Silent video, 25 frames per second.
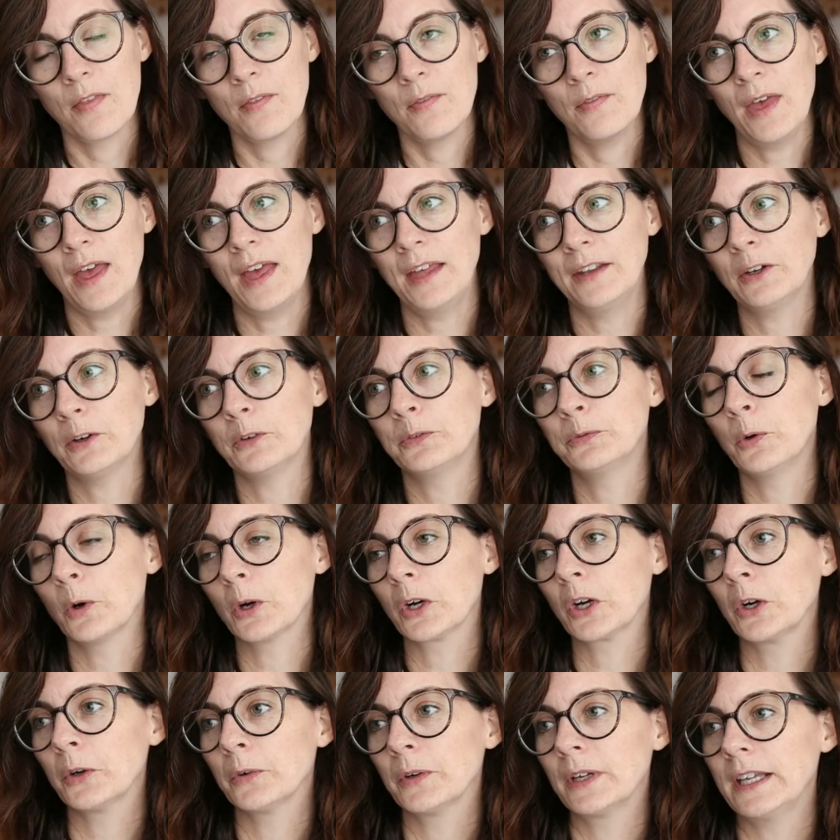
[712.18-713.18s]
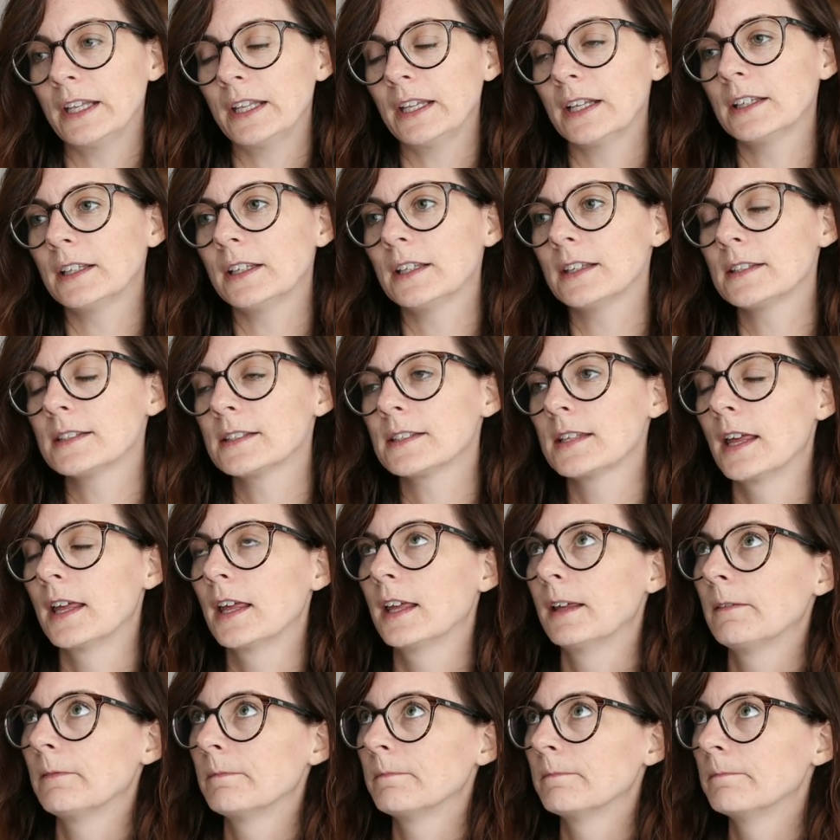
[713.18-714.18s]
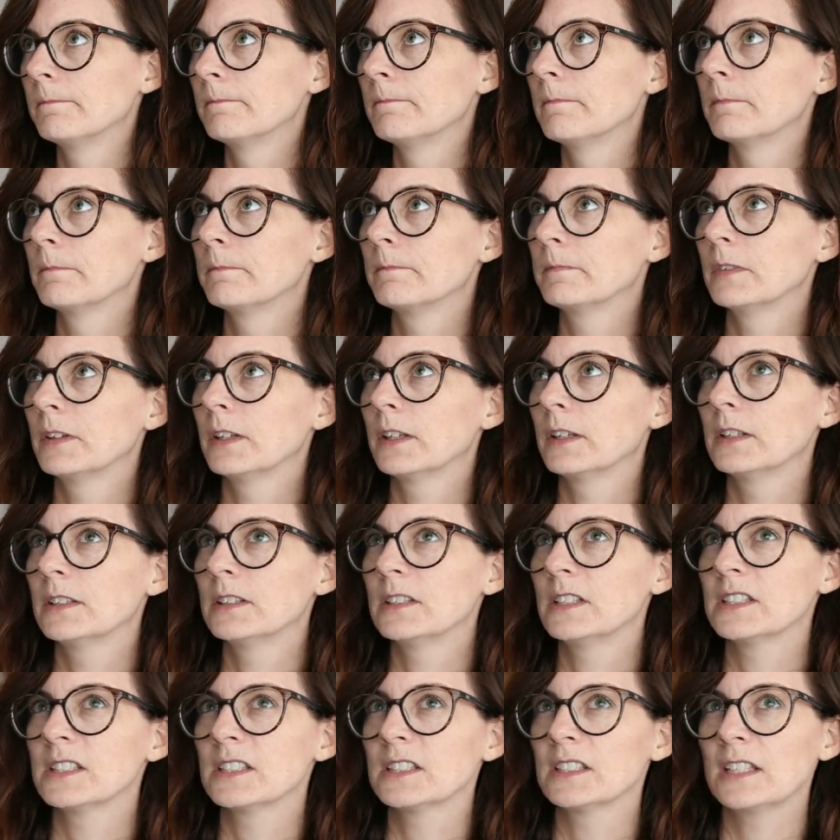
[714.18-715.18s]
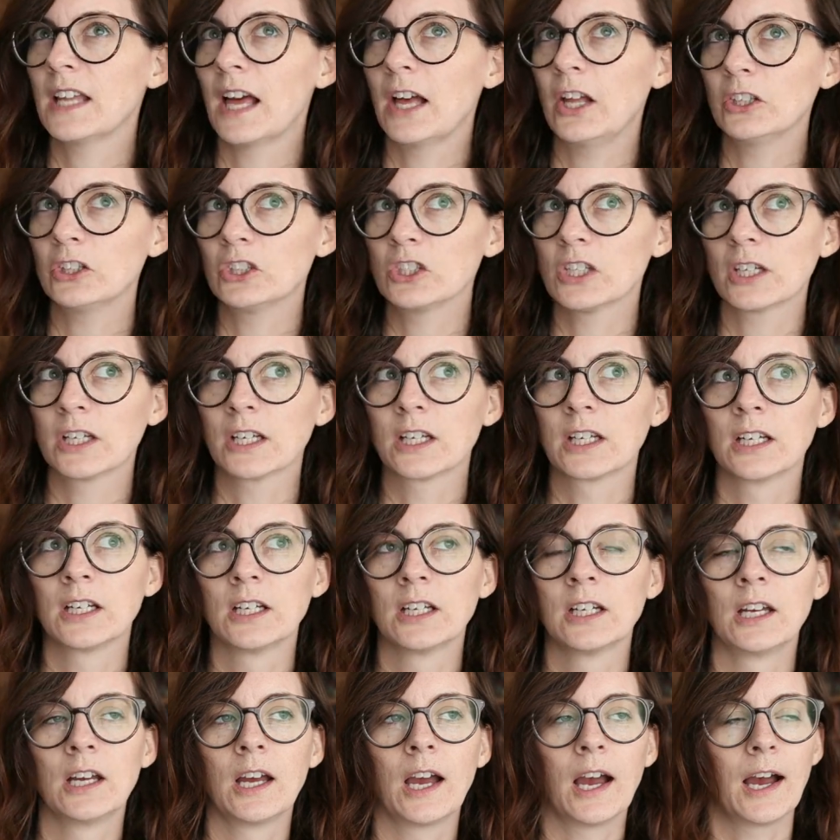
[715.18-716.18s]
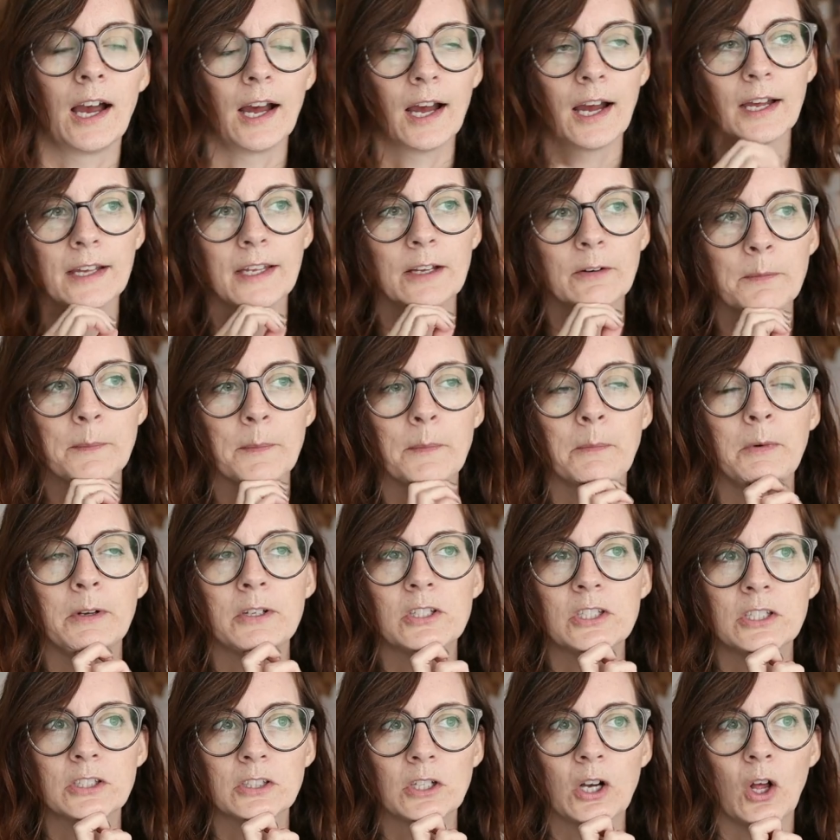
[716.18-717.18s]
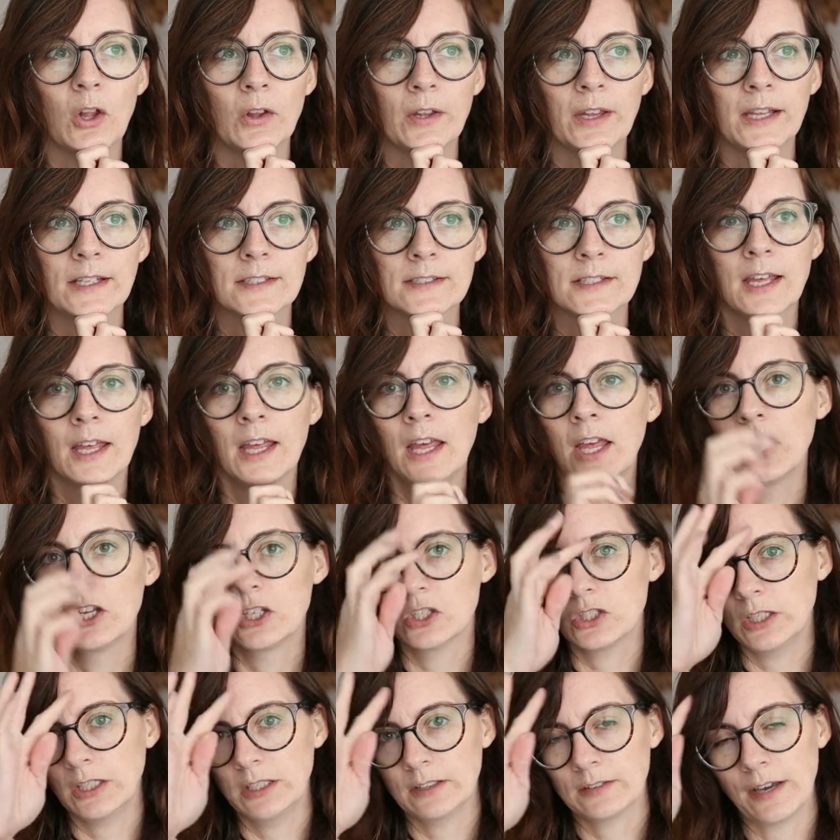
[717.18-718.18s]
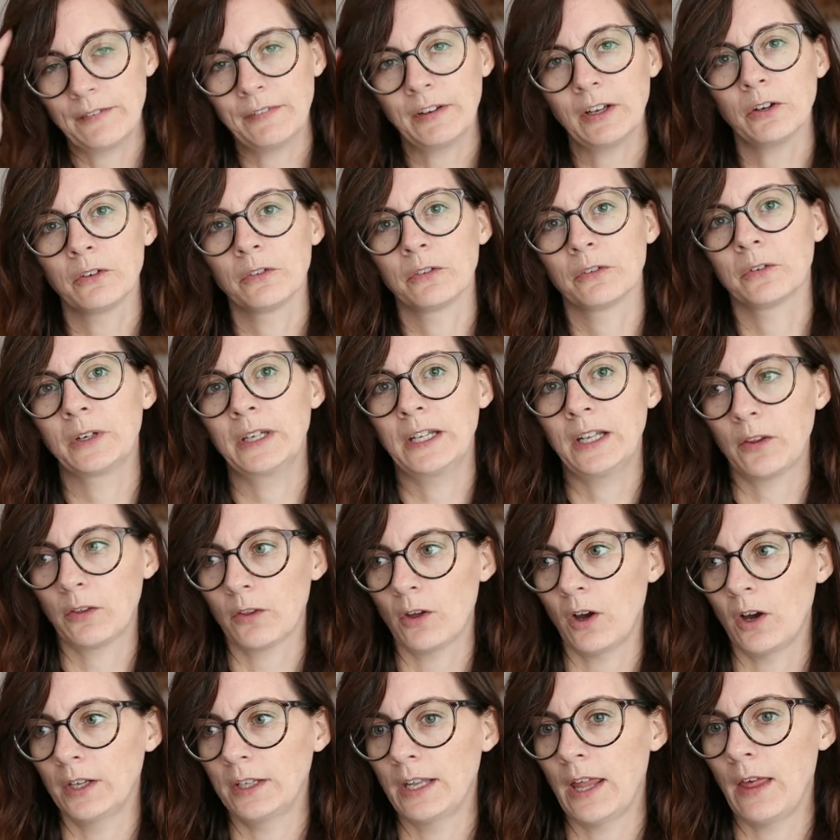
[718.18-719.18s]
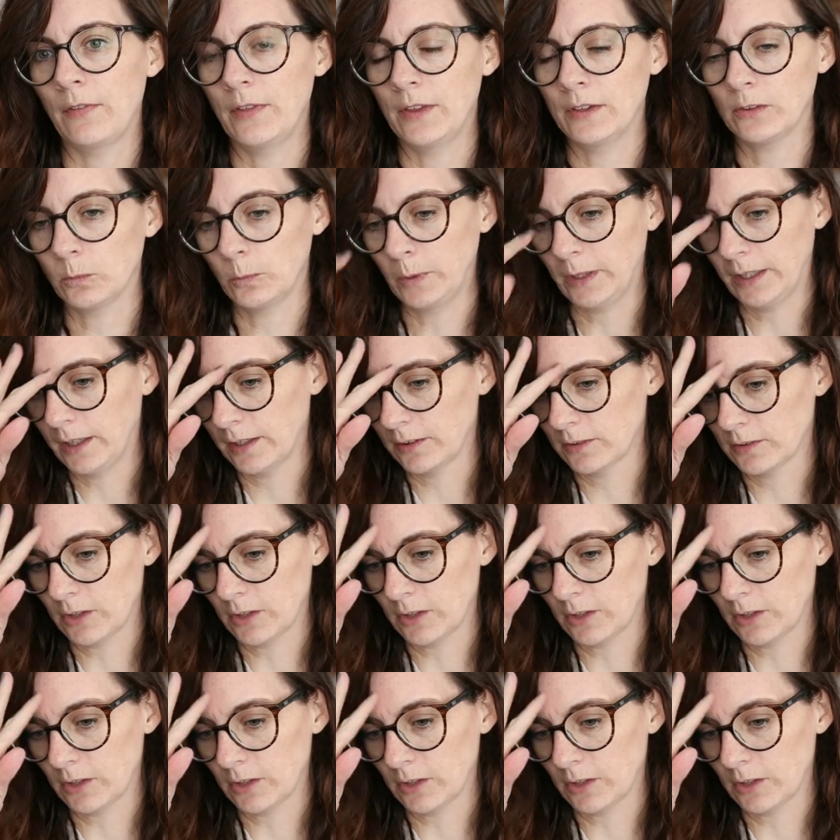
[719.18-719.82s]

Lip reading: Then for Karina's nostalgic, I can't remember what she's calling it. She's having a readathon this week.